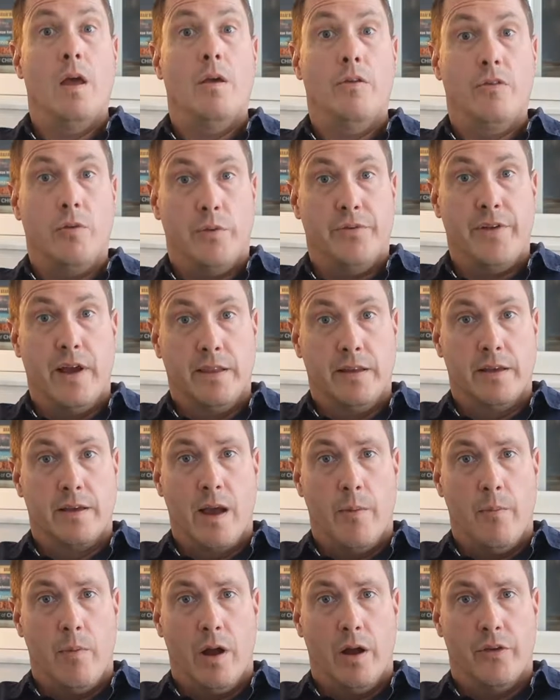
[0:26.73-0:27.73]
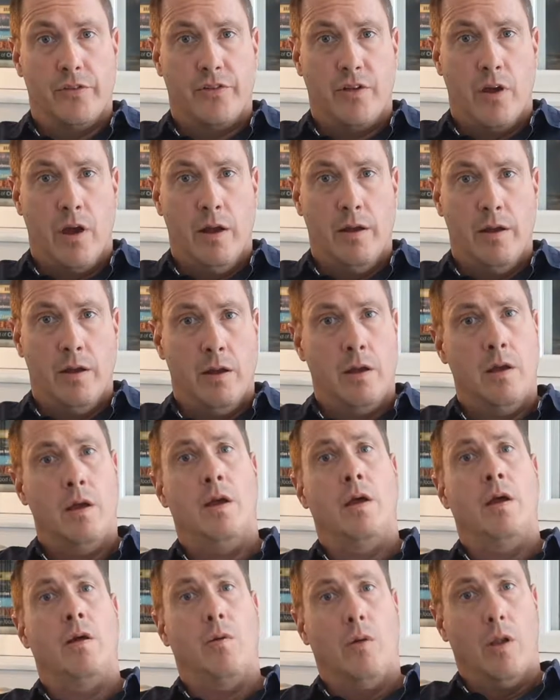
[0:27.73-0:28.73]
So we'll take the camera outside,
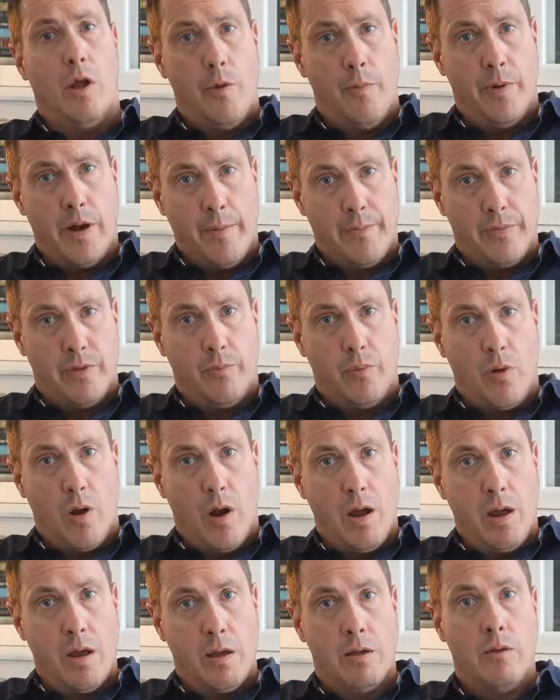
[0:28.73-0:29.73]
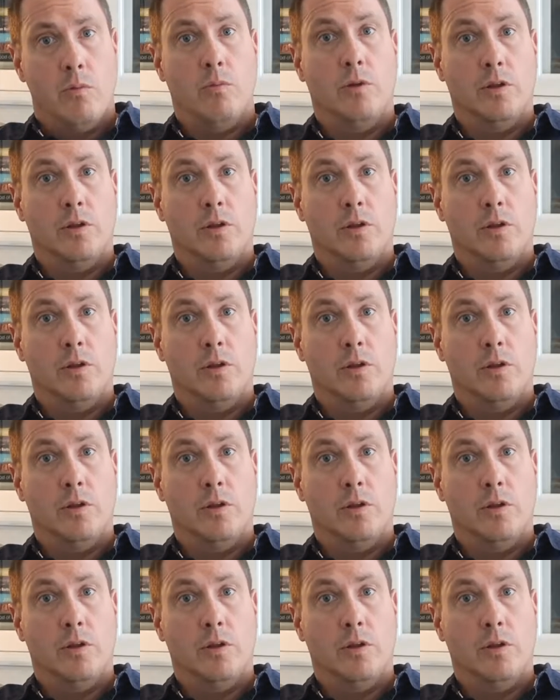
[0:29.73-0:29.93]
we'll open up the braai,